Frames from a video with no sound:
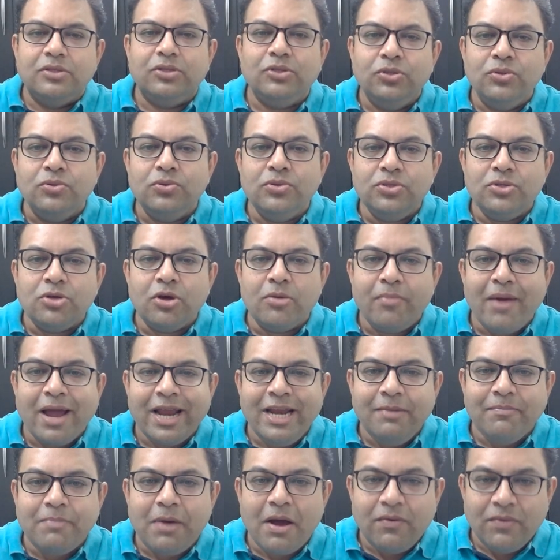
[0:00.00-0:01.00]
use your
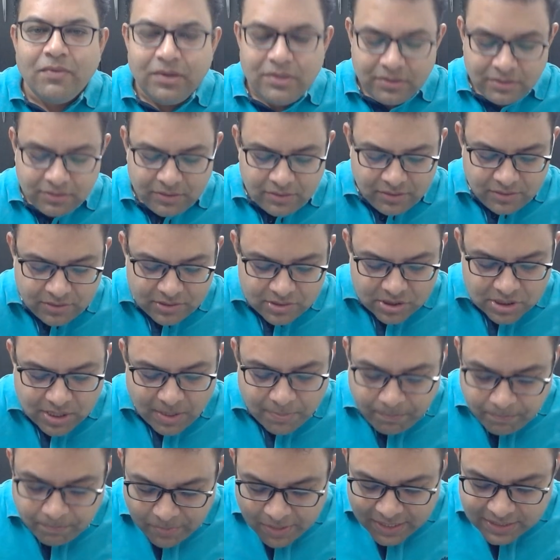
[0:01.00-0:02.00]
mind power.
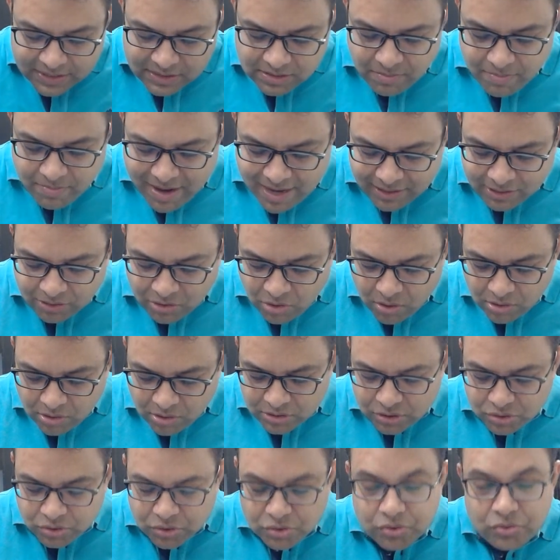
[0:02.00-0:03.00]
Suppress the bad
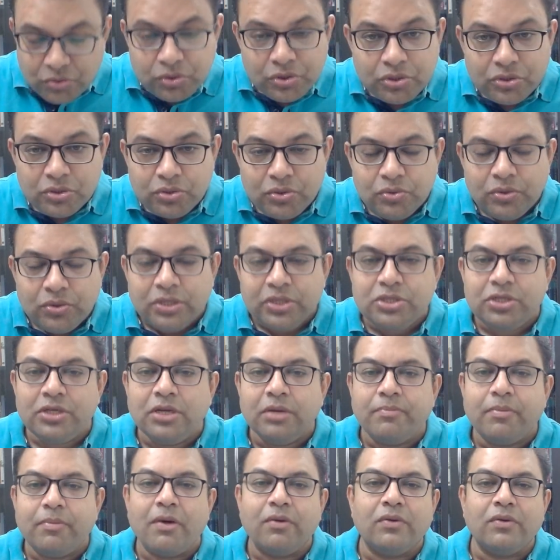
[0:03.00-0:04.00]
thoughts through the
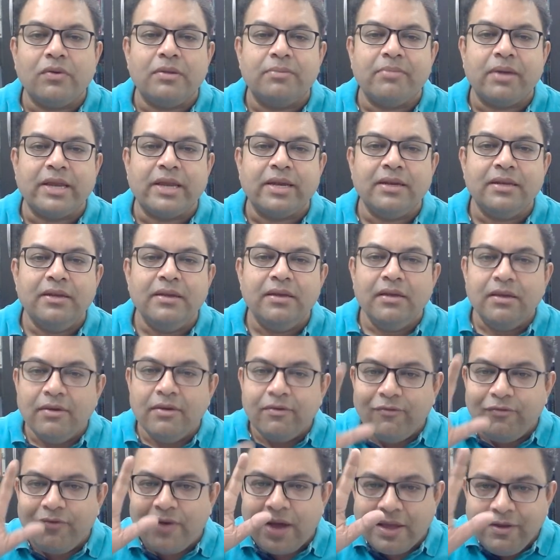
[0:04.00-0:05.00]
sheer power of the mind.
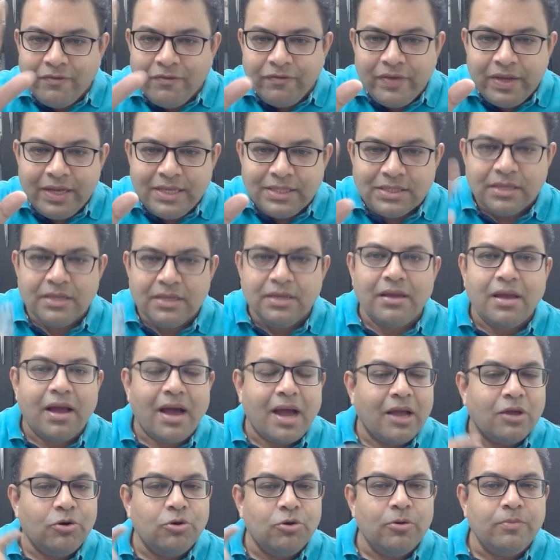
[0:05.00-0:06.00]
Five ways.
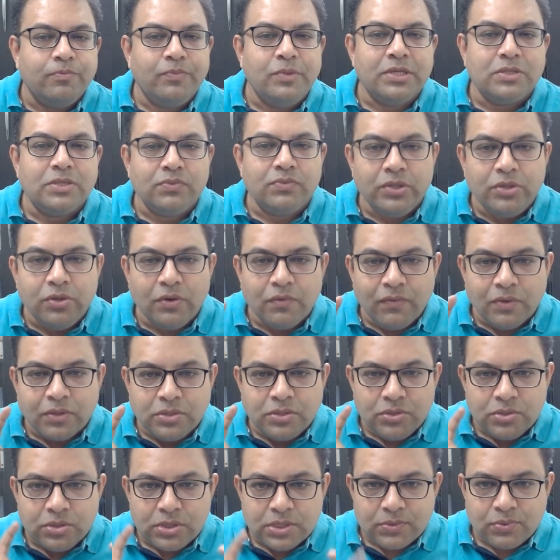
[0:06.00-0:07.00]
I hope this video
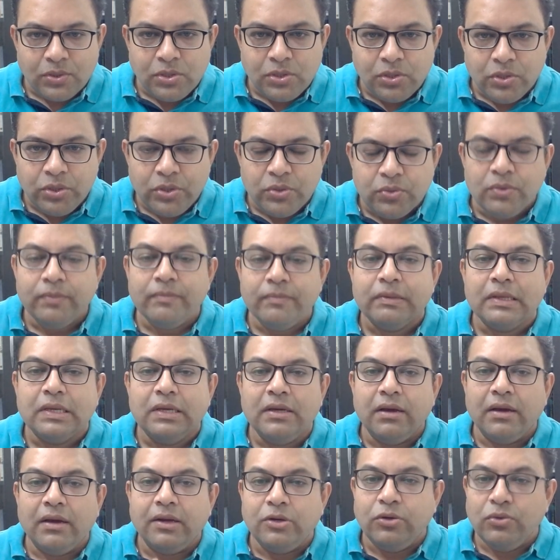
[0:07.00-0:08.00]
was useful to you.
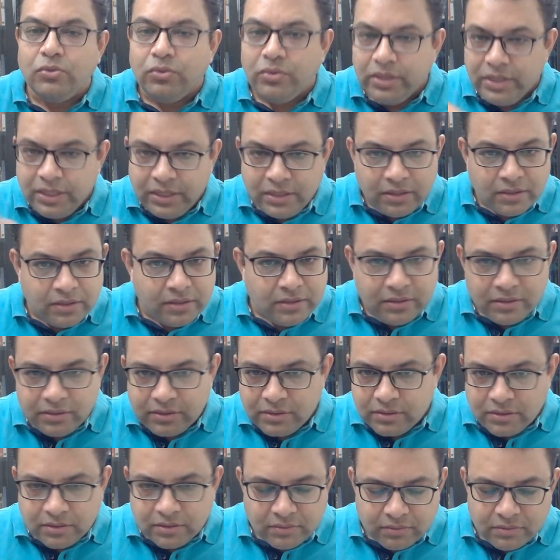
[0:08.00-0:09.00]
Do read
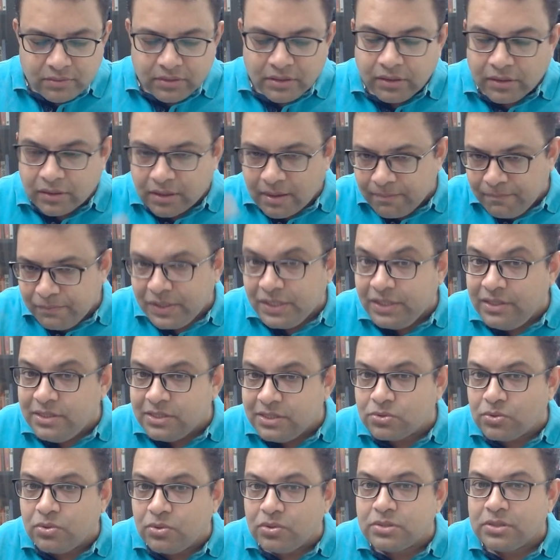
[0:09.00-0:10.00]
the complete
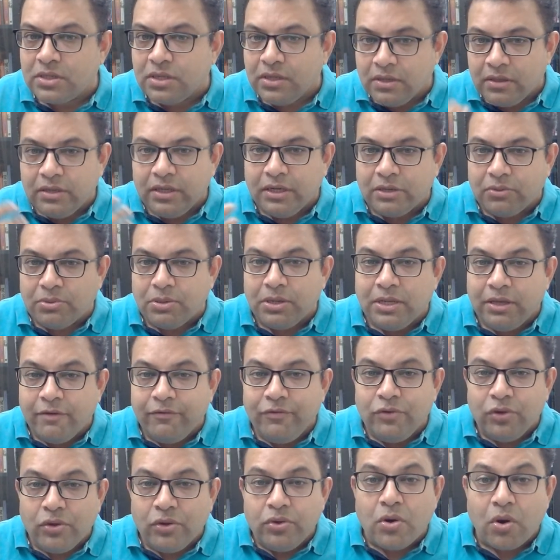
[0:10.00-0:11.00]
discourse. It will
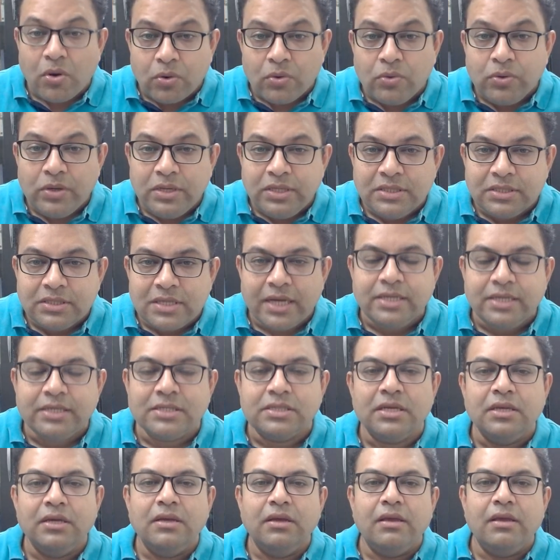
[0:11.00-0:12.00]
give you your own
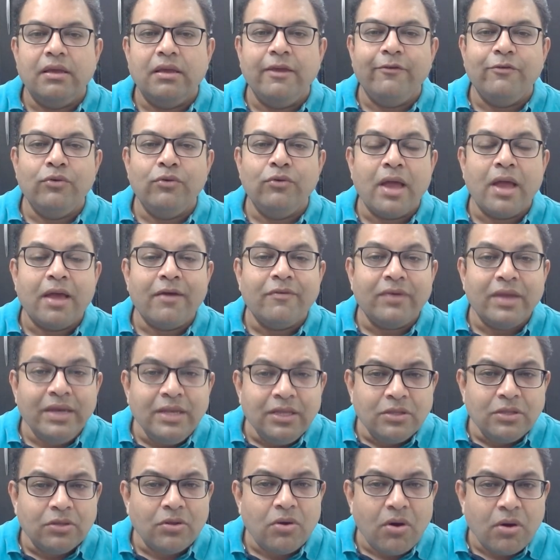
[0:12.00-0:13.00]
insights. If you have
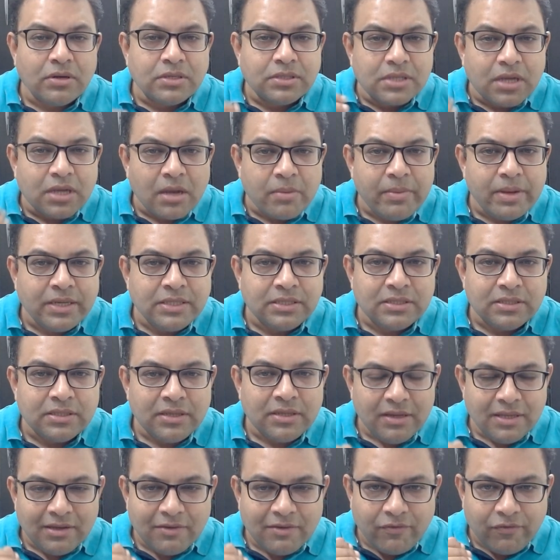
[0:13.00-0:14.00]
any thoughts, comments,
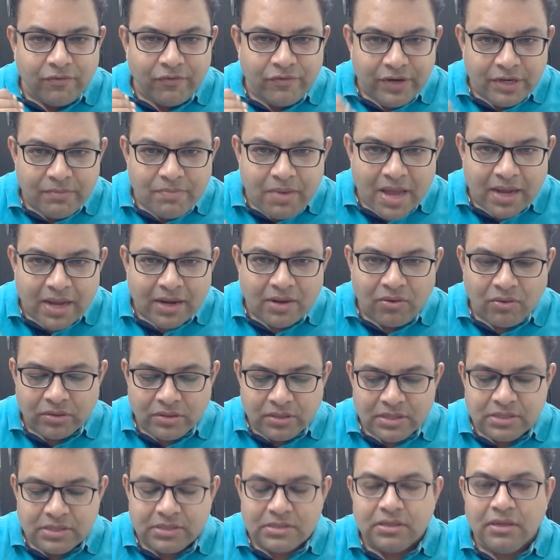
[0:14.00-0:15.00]
feedback
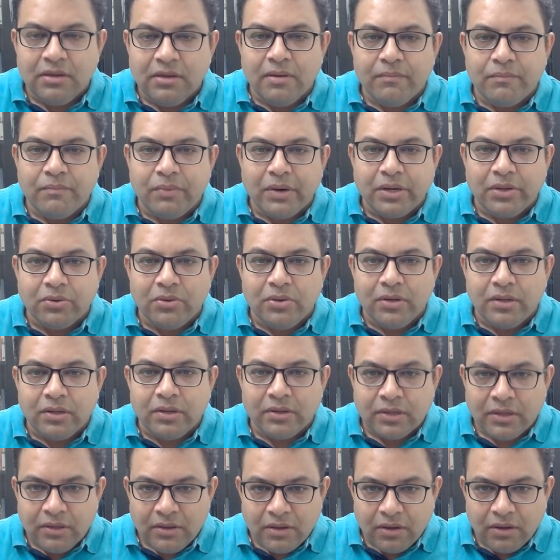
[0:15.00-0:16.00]
on this
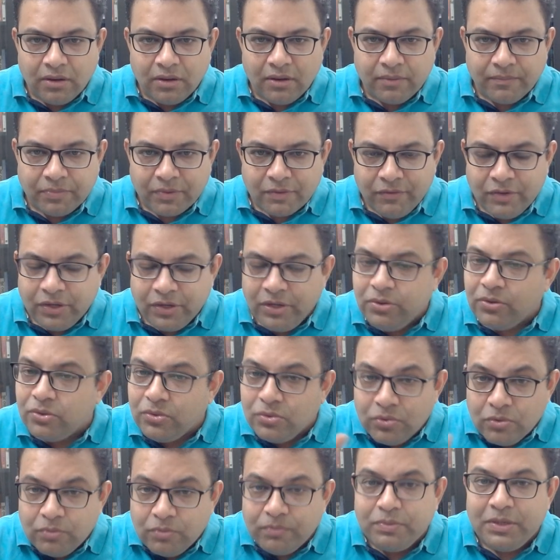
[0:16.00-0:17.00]
particular video,
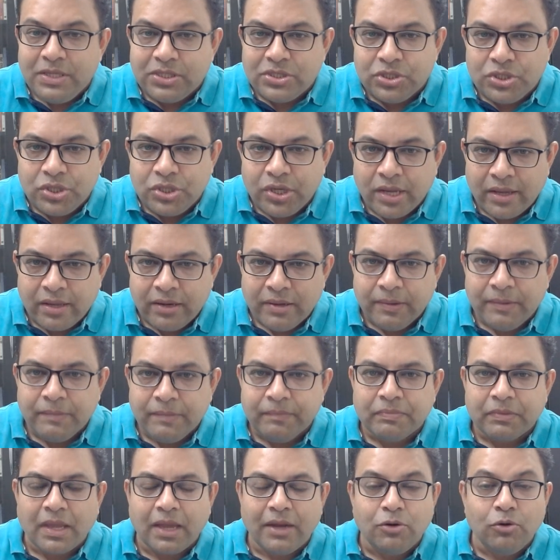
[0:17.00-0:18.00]
do please share.
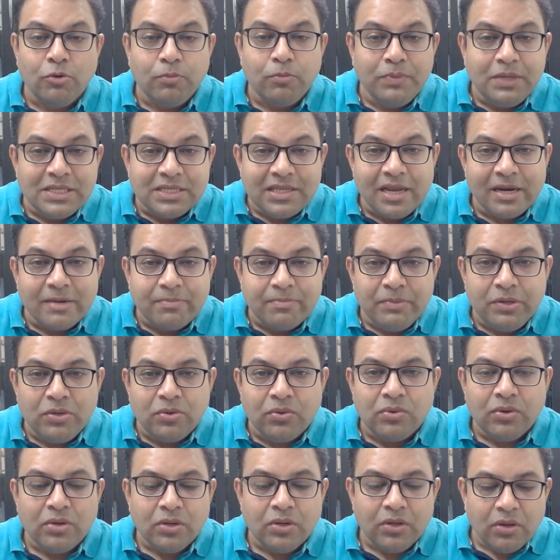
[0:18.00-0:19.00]
And do please let me
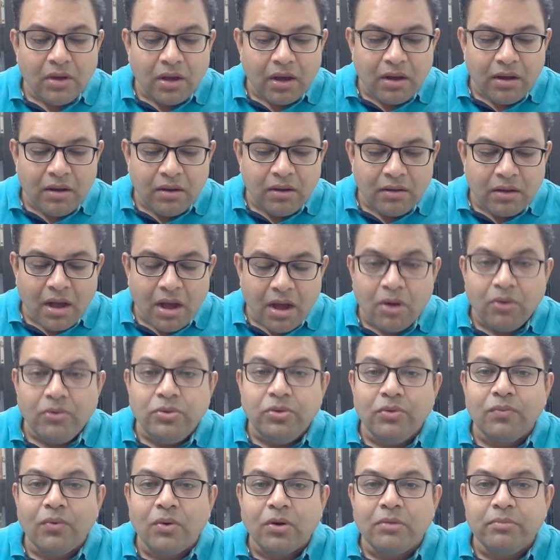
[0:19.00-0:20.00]
know how
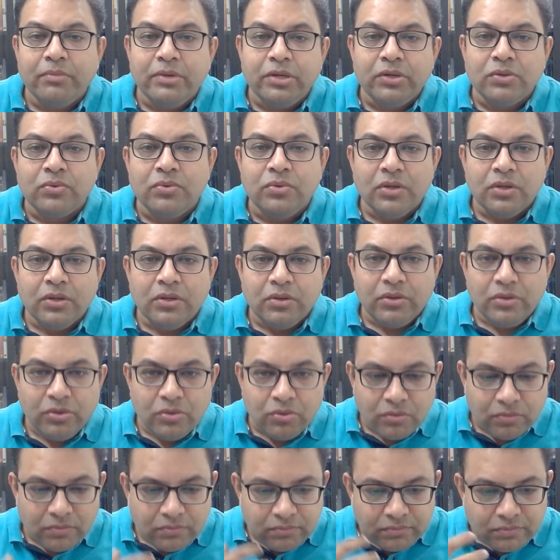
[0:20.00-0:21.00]
you want me to, you
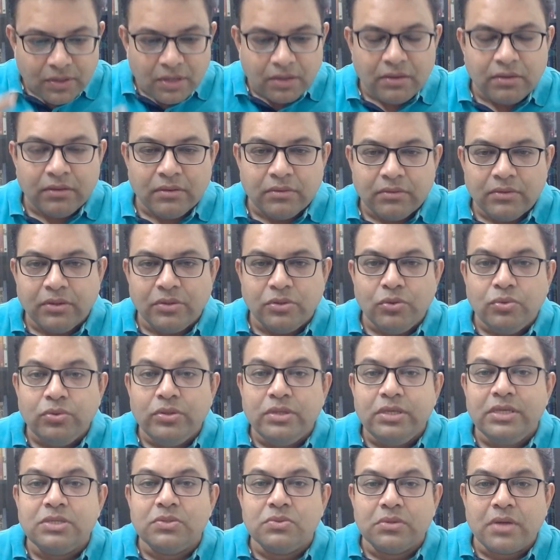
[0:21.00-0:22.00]
know, do
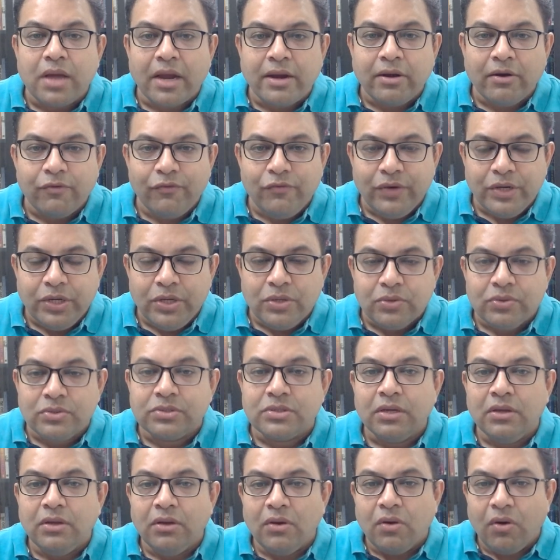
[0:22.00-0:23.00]
these kind of
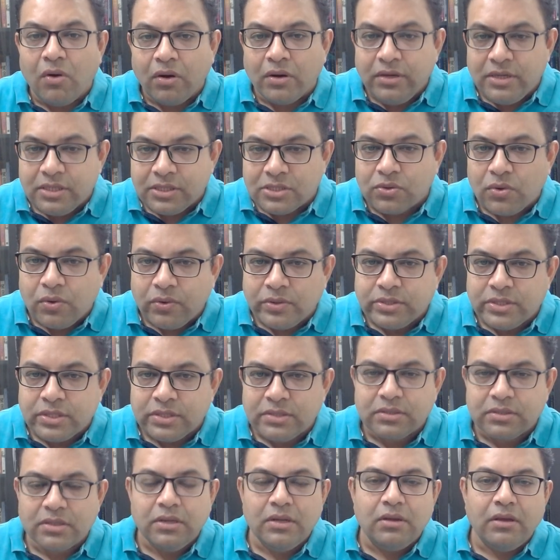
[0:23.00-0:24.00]
videos on
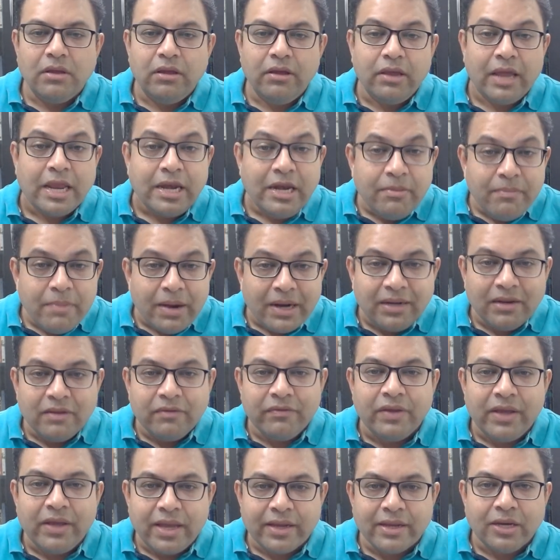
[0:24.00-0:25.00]
discourses. Any
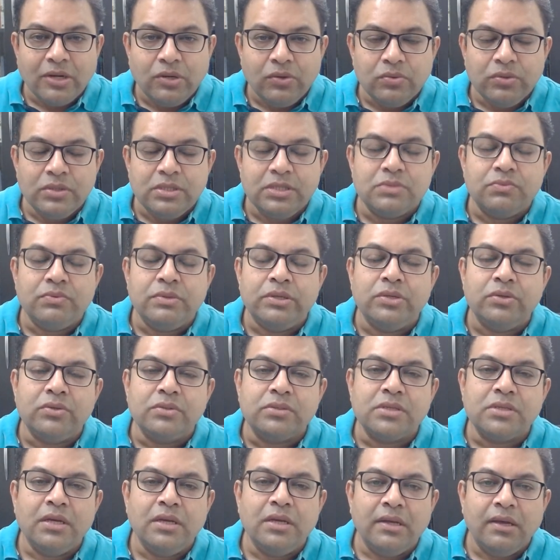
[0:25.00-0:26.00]
better way I can do these
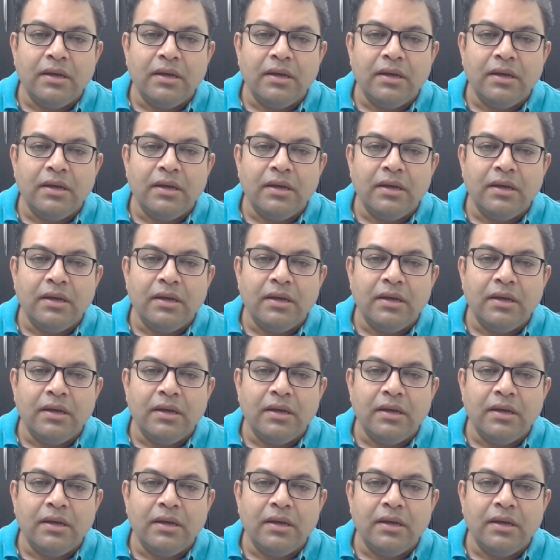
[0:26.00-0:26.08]
videos.